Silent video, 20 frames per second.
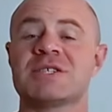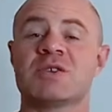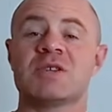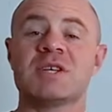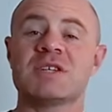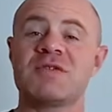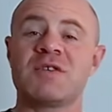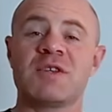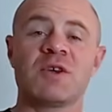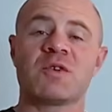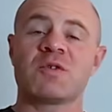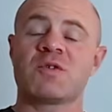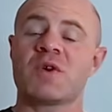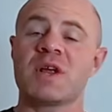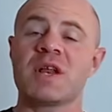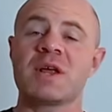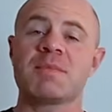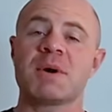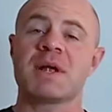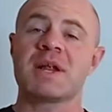So this video is
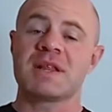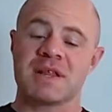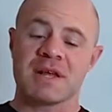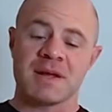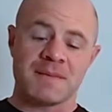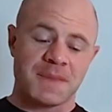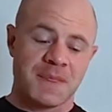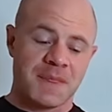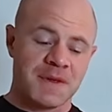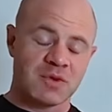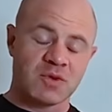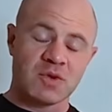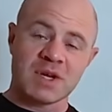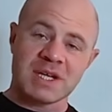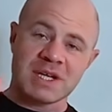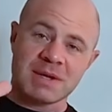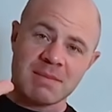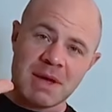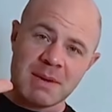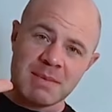for anybody that is
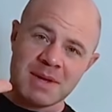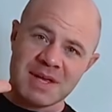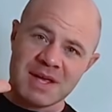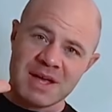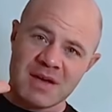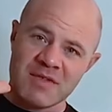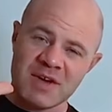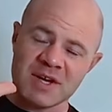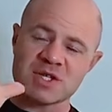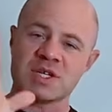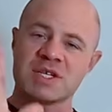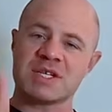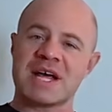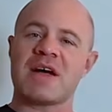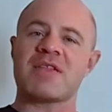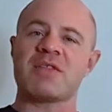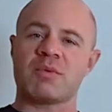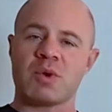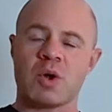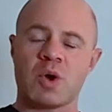looking to maybe eventually
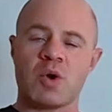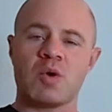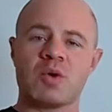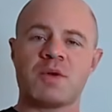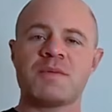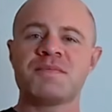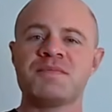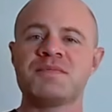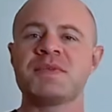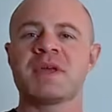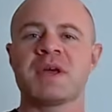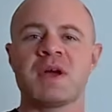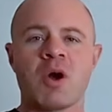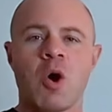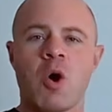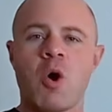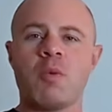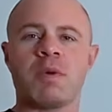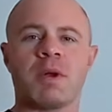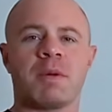down the road
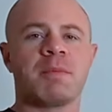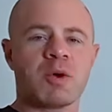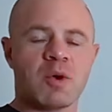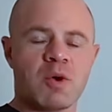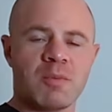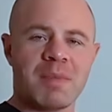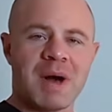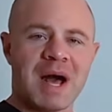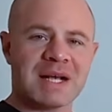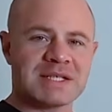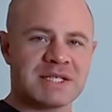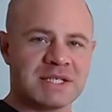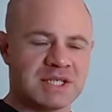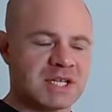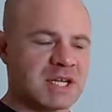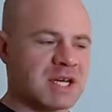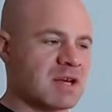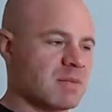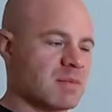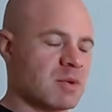open up your own boxing
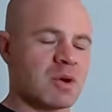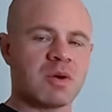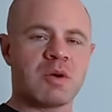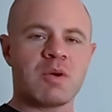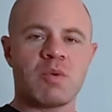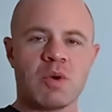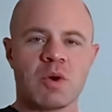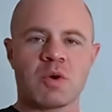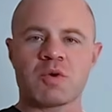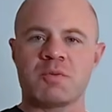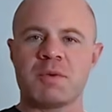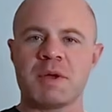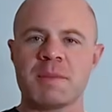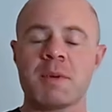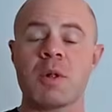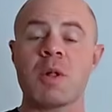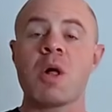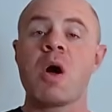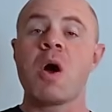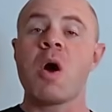gym or work with
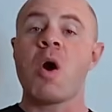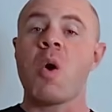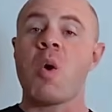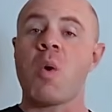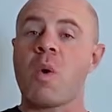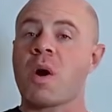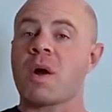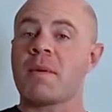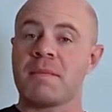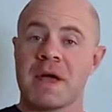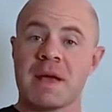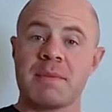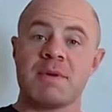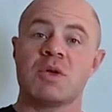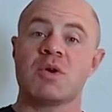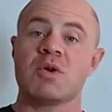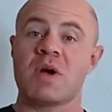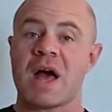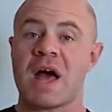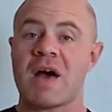people, or maybe
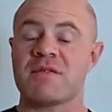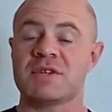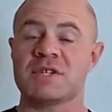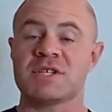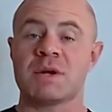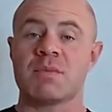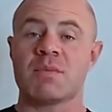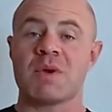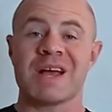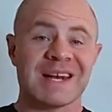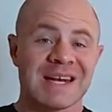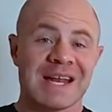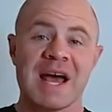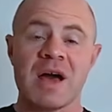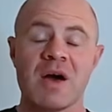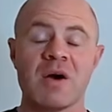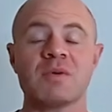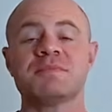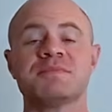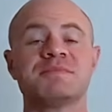you have a gym right
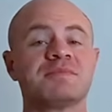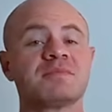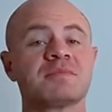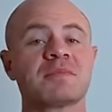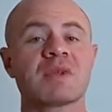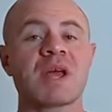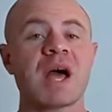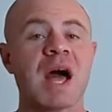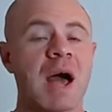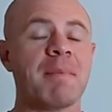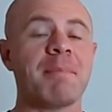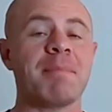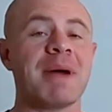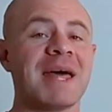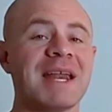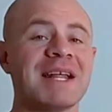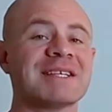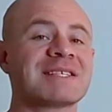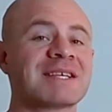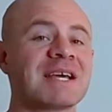now. I
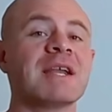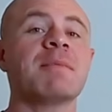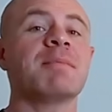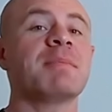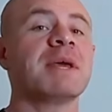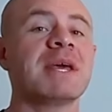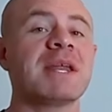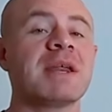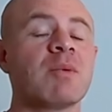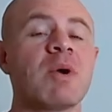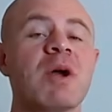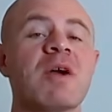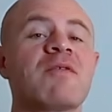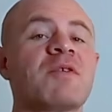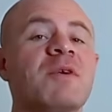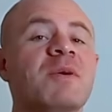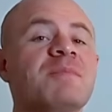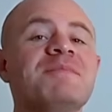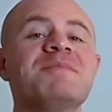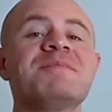bet it's going to be anywhere
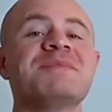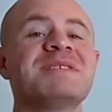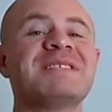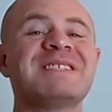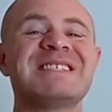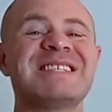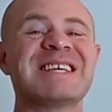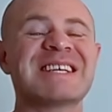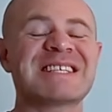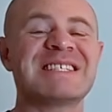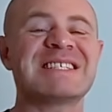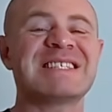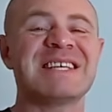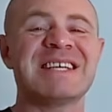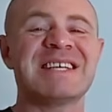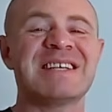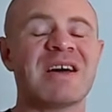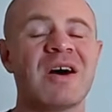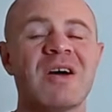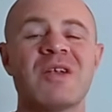from
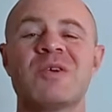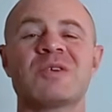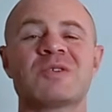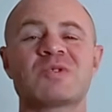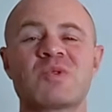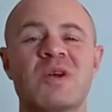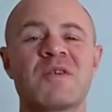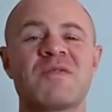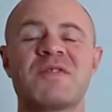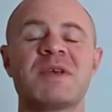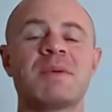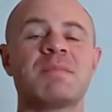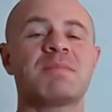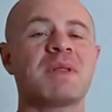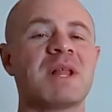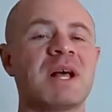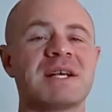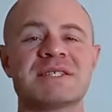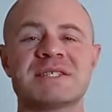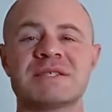1,600 square feet
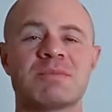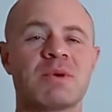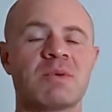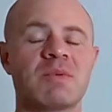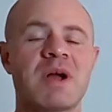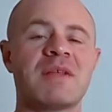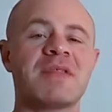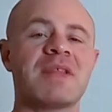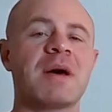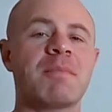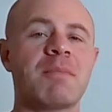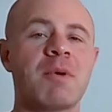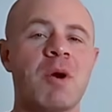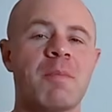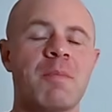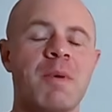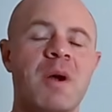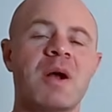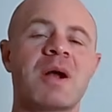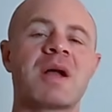plus, somewhere around that
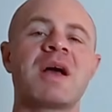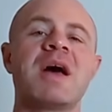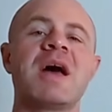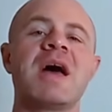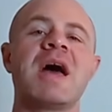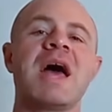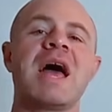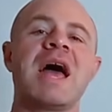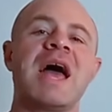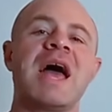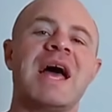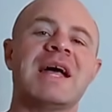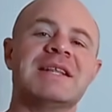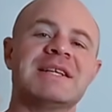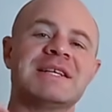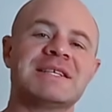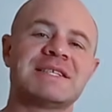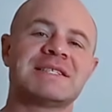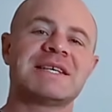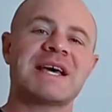ballpark.
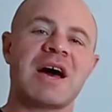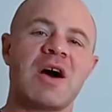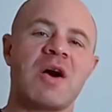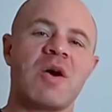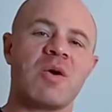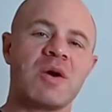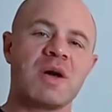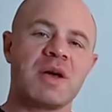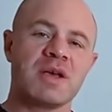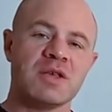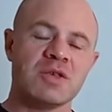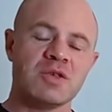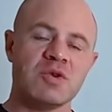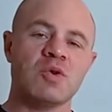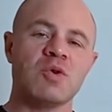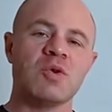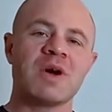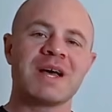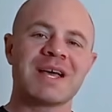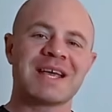And this is how
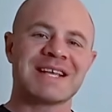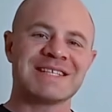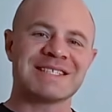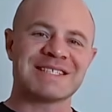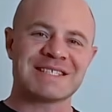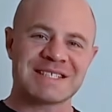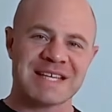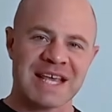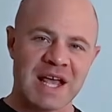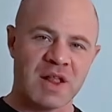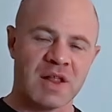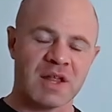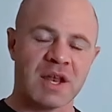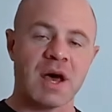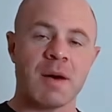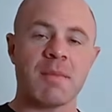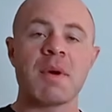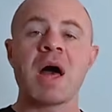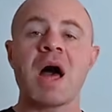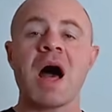you can scale it
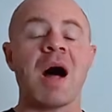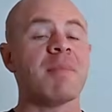up.